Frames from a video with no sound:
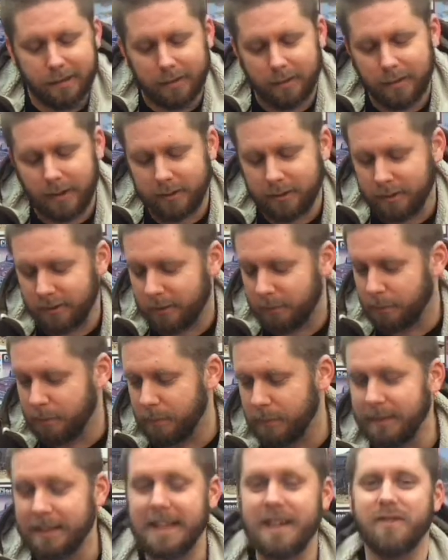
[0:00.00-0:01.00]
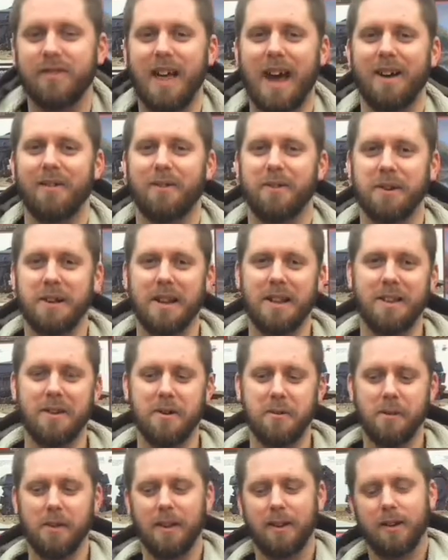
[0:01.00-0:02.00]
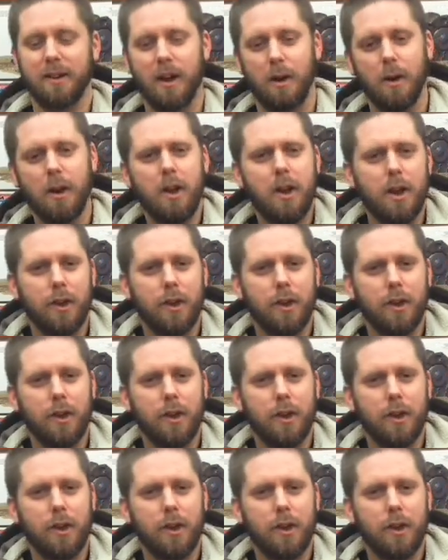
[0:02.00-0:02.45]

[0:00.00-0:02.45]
So let's just leave that one alone. We'll let it go.